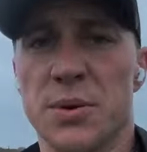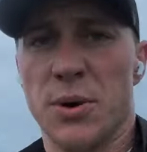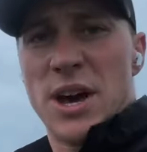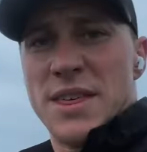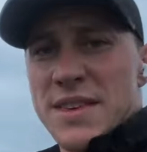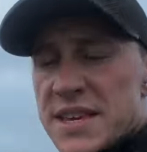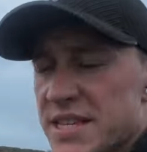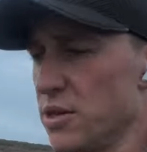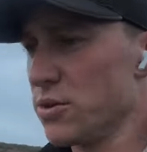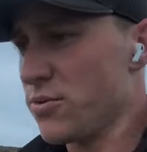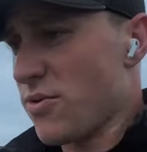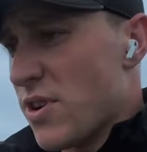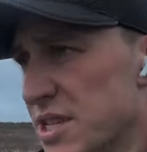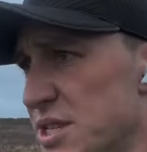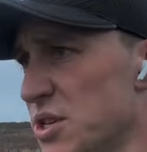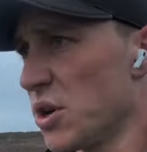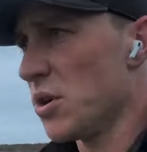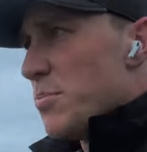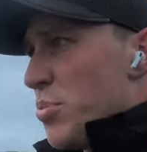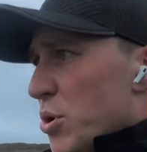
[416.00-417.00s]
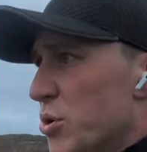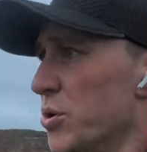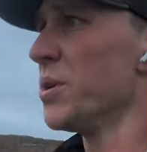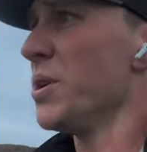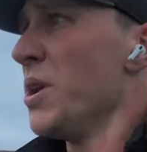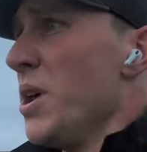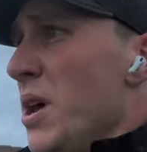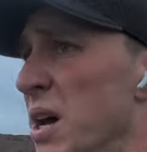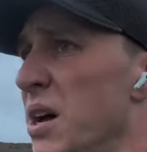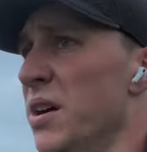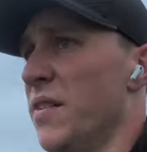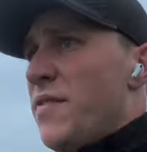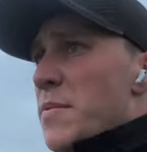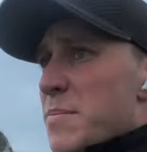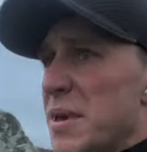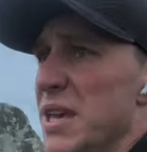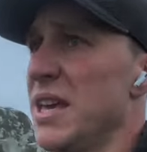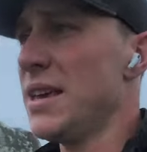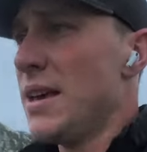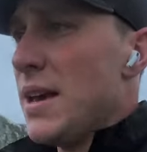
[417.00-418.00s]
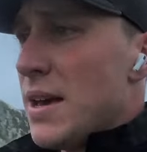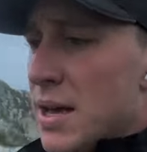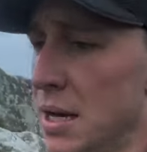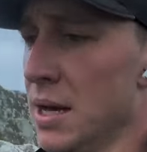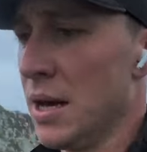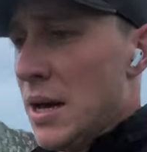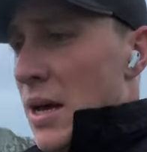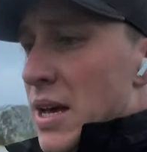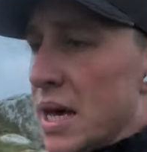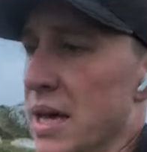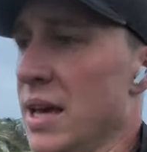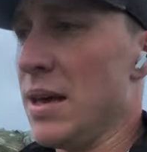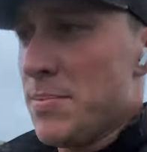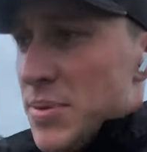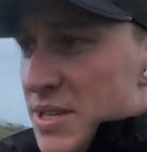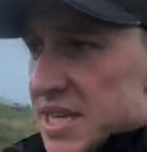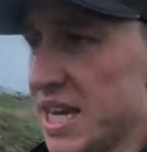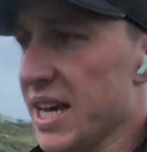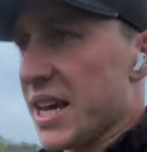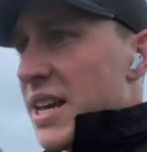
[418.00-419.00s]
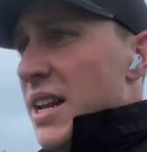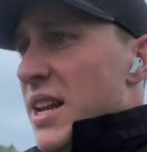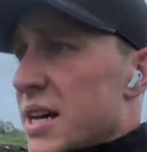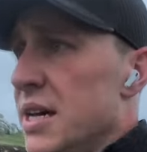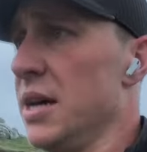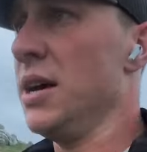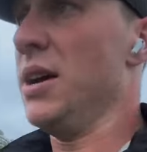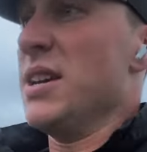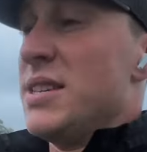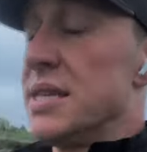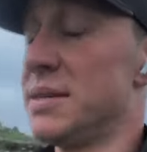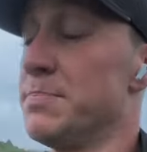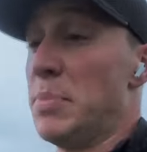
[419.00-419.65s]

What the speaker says: why are these long runs so important for me in particular? It's